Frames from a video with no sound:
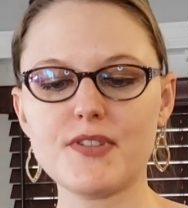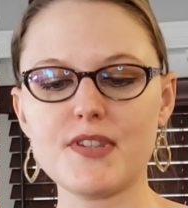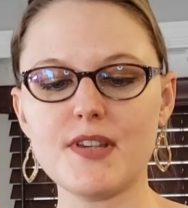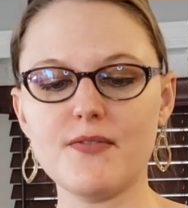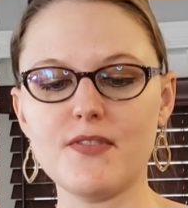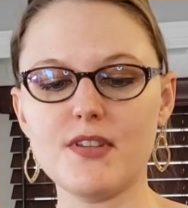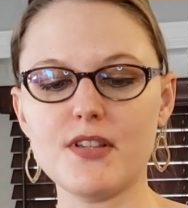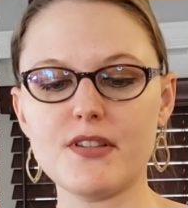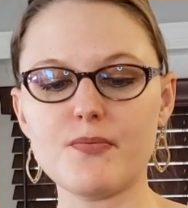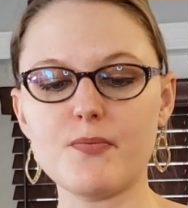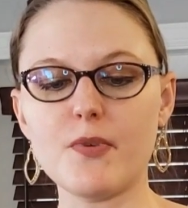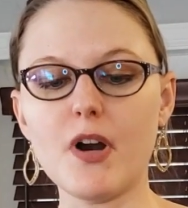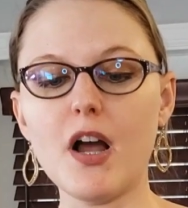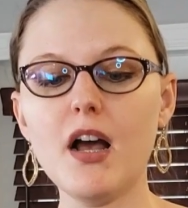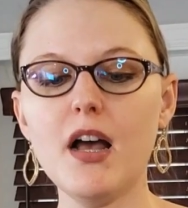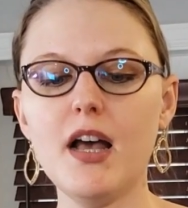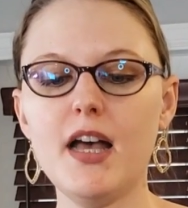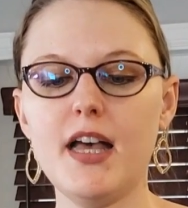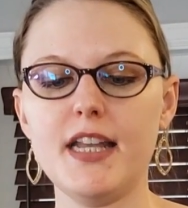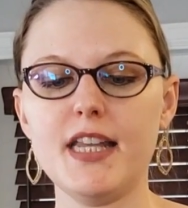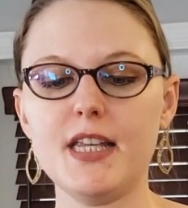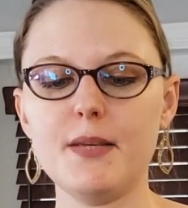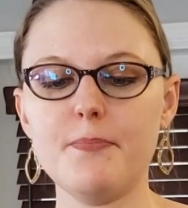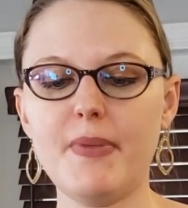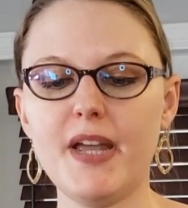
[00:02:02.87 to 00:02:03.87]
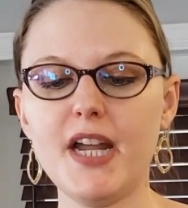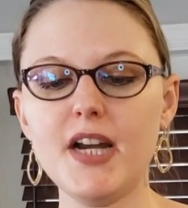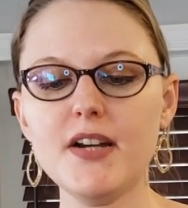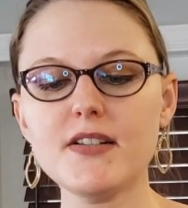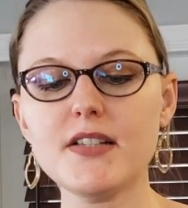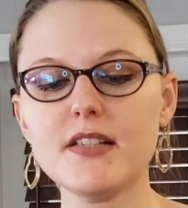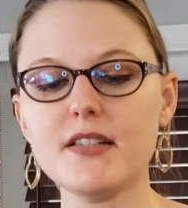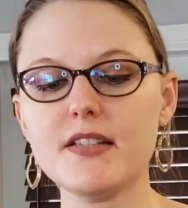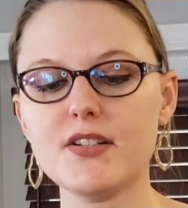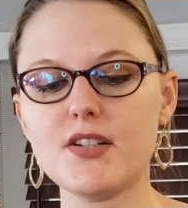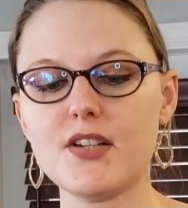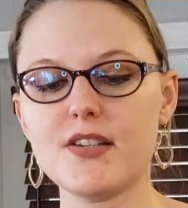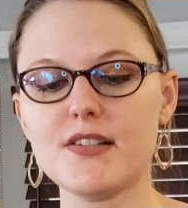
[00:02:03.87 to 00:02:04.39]
of this raw honey pair
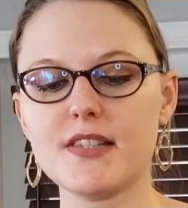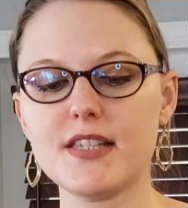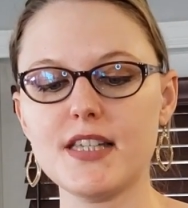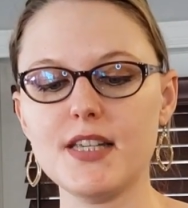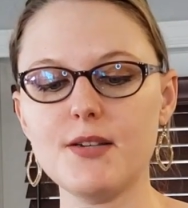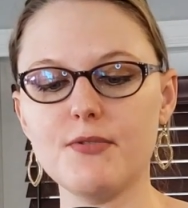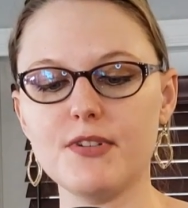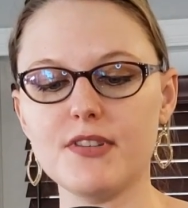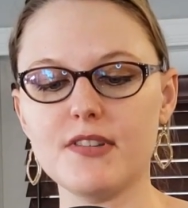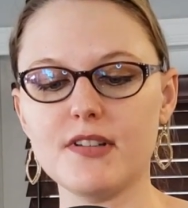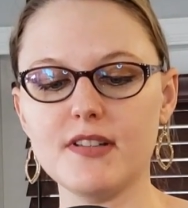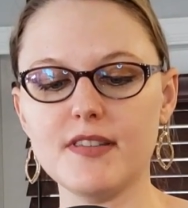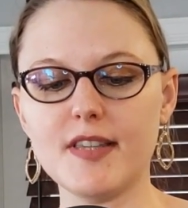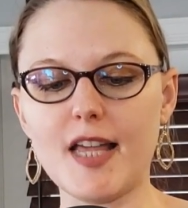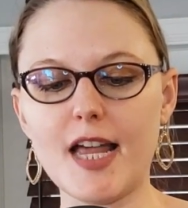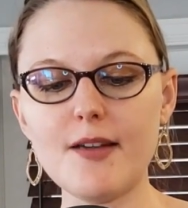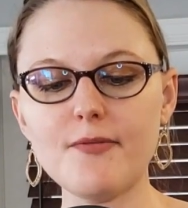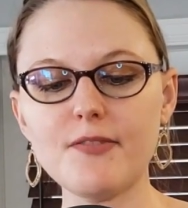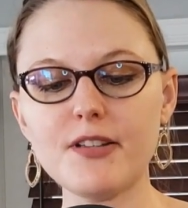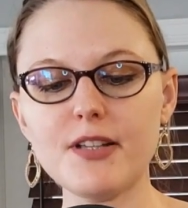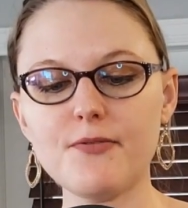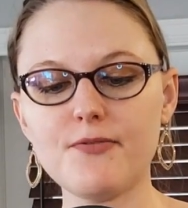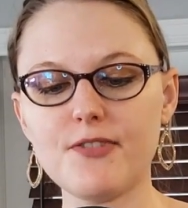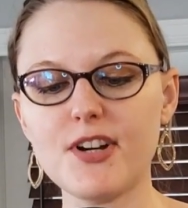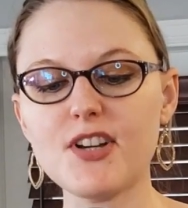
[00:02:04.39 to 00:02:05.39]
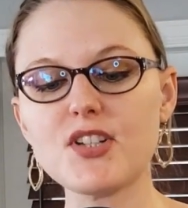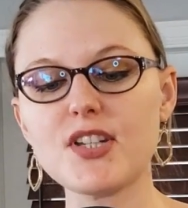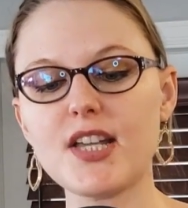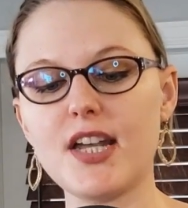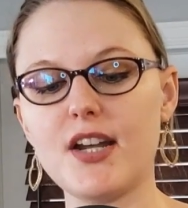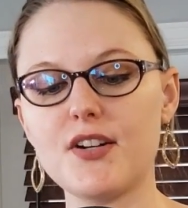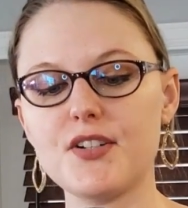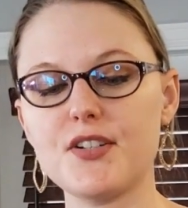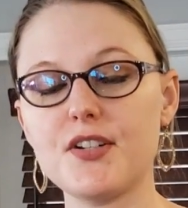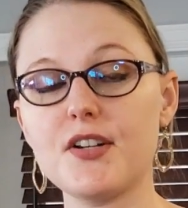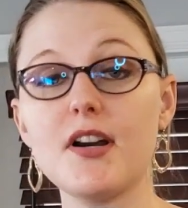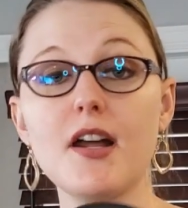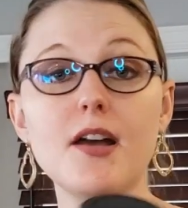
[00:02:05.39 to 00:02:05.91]
deliciously with the lively, fresh
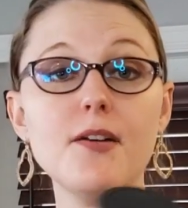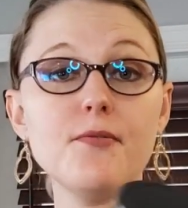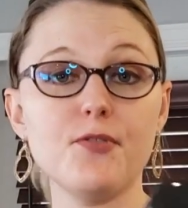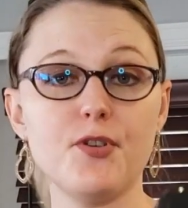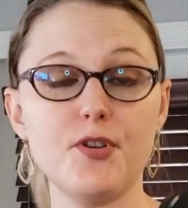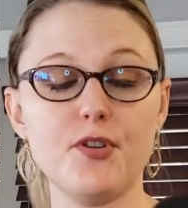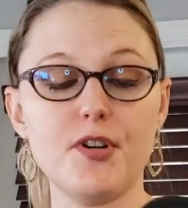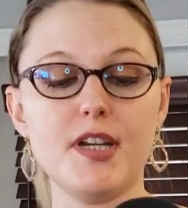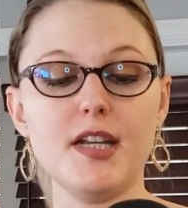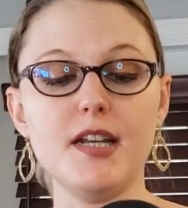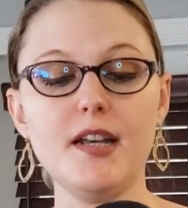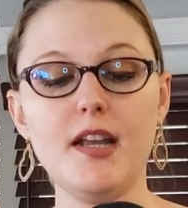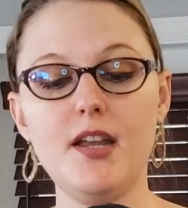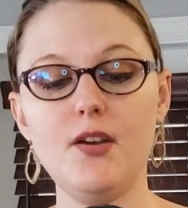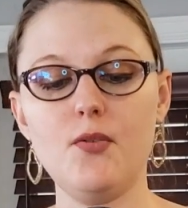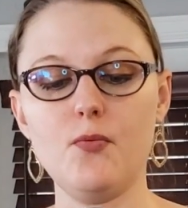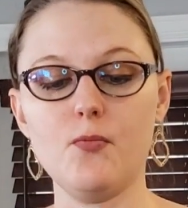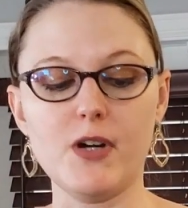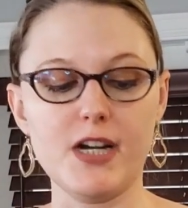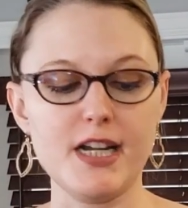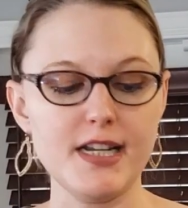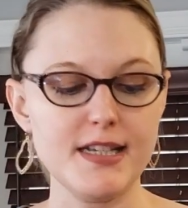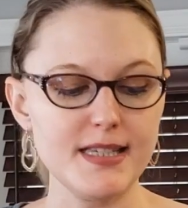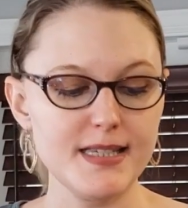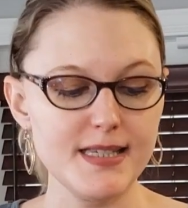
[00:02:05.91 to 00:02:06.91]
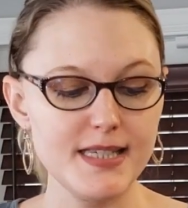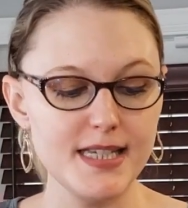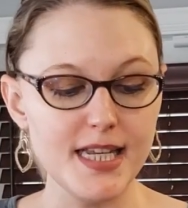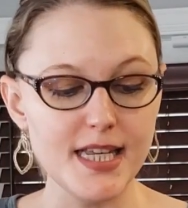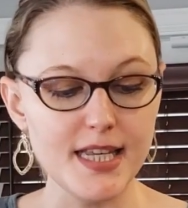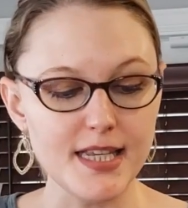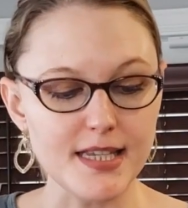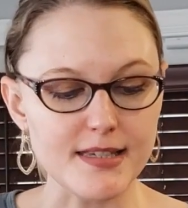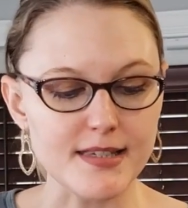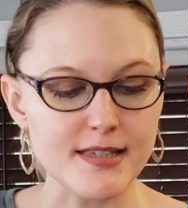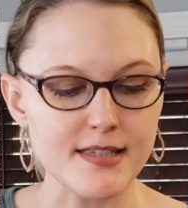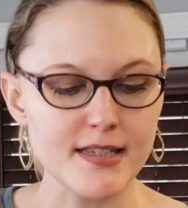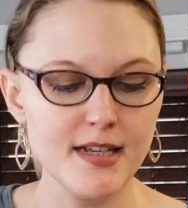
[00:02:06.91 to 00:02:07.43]
character of green and white
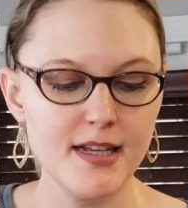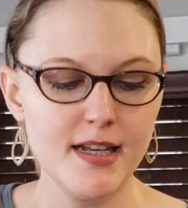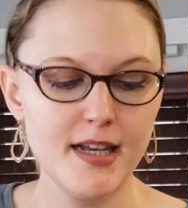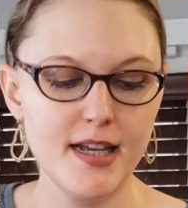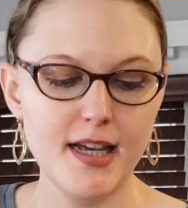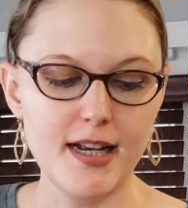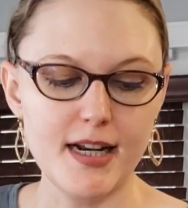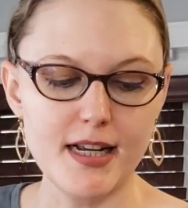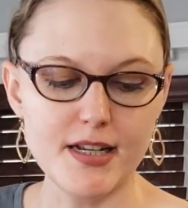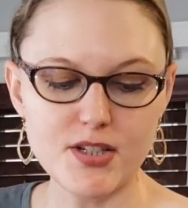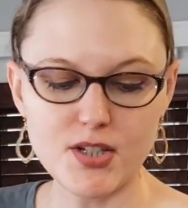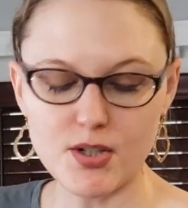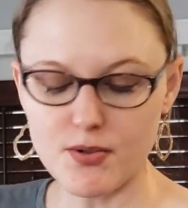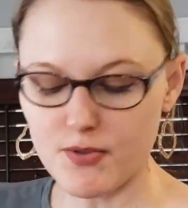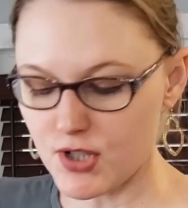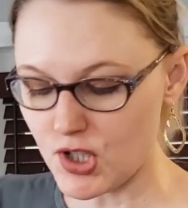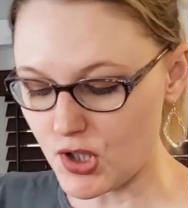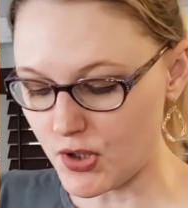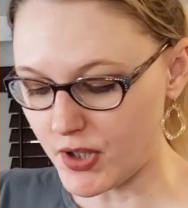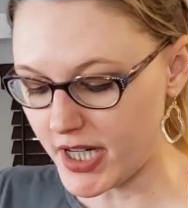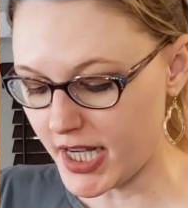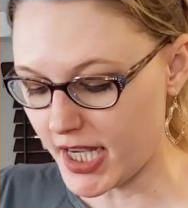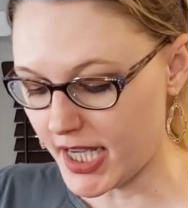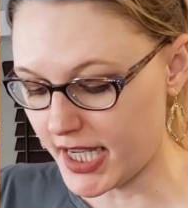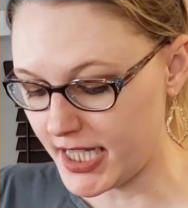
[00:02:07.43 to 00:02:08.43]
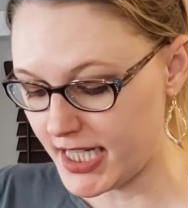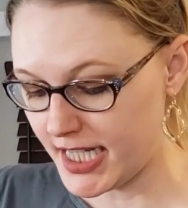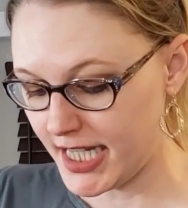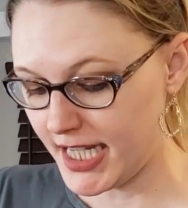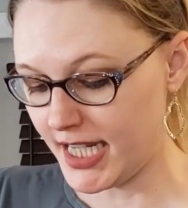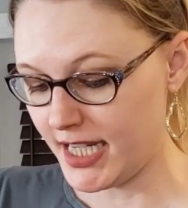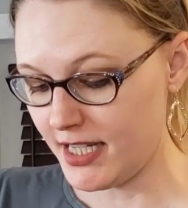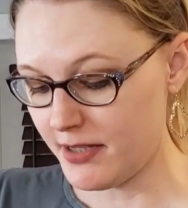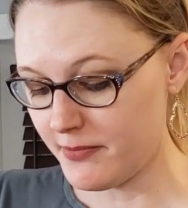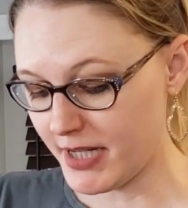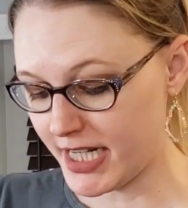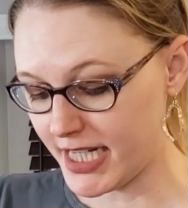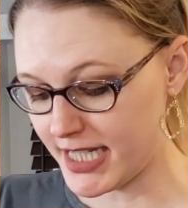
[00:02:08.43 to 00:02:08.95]
teas. And I do enjoy honey
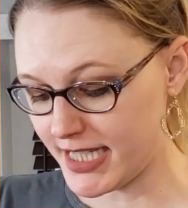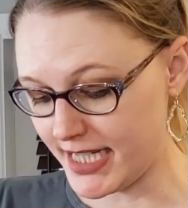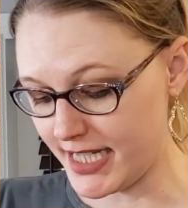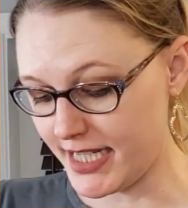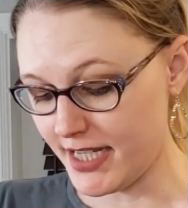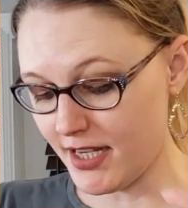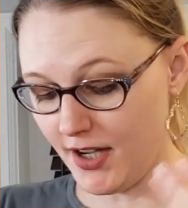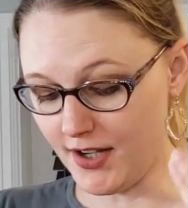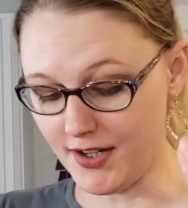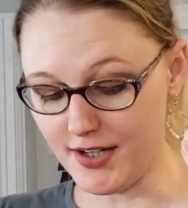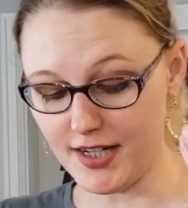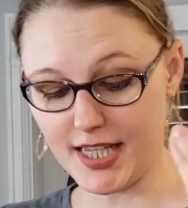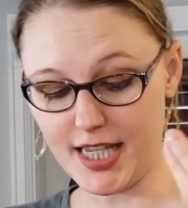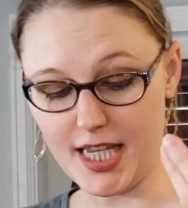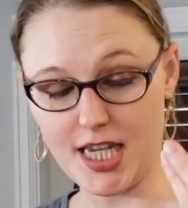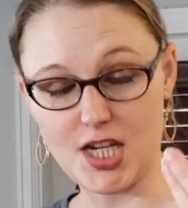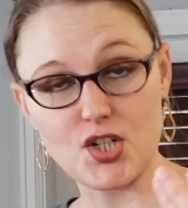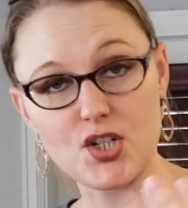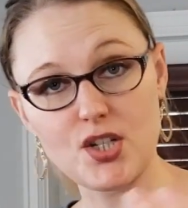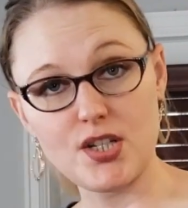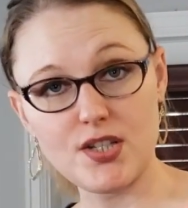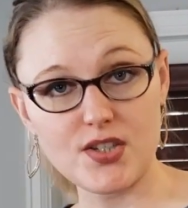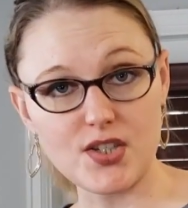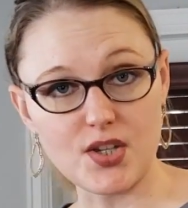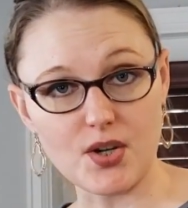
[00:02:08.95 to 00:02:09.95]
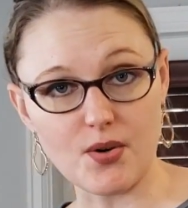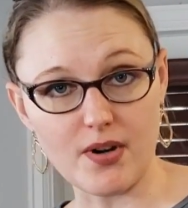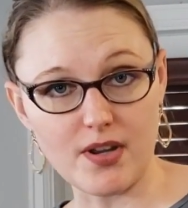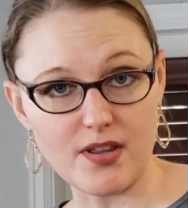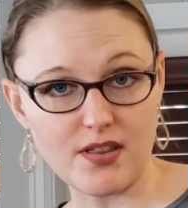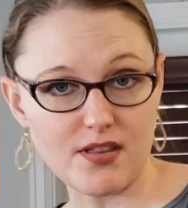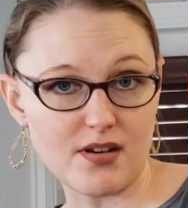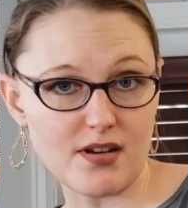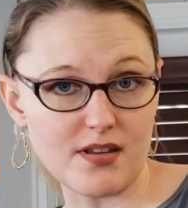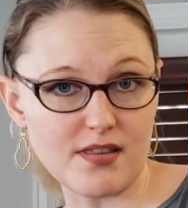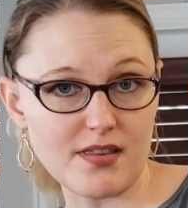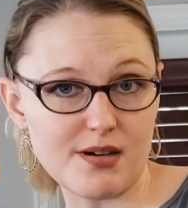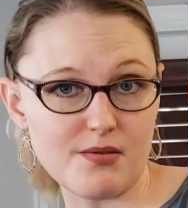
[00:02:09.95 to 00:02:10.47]
in my tea on occasion, so I
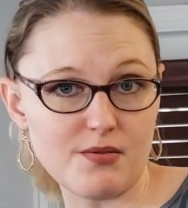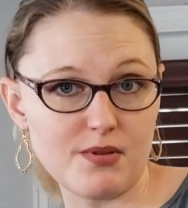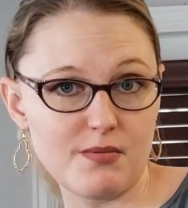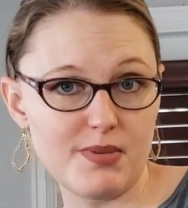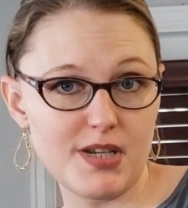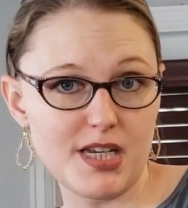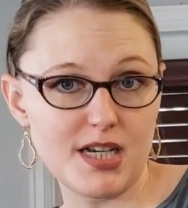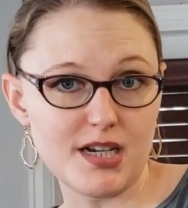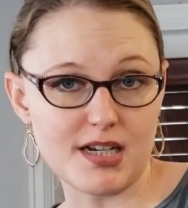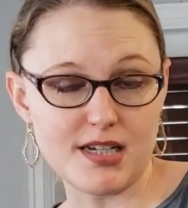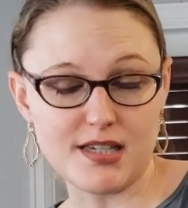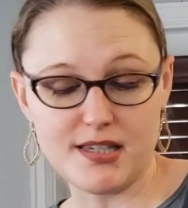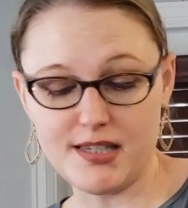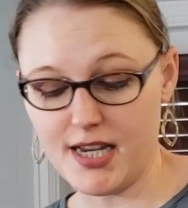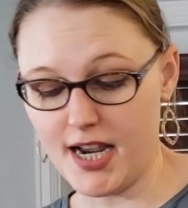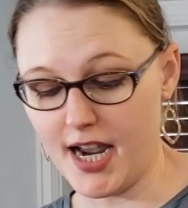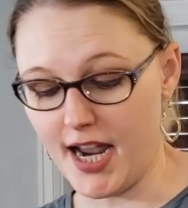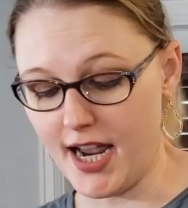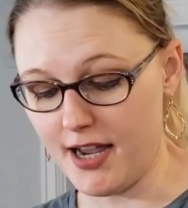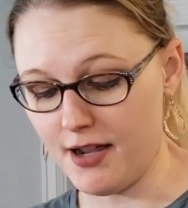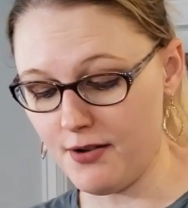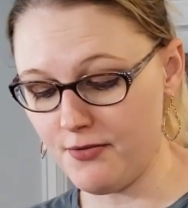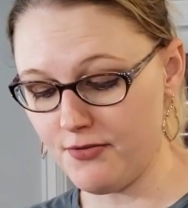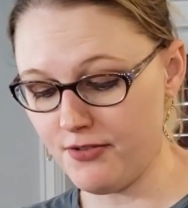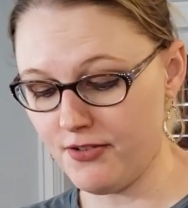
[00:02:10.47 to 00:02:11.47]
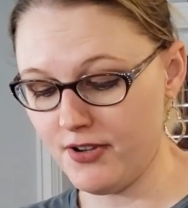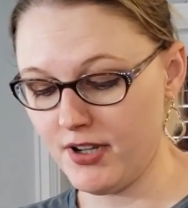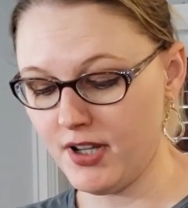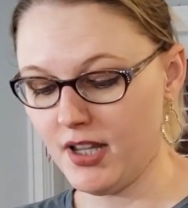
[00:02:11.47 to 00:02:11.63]
thought that would be nice to have.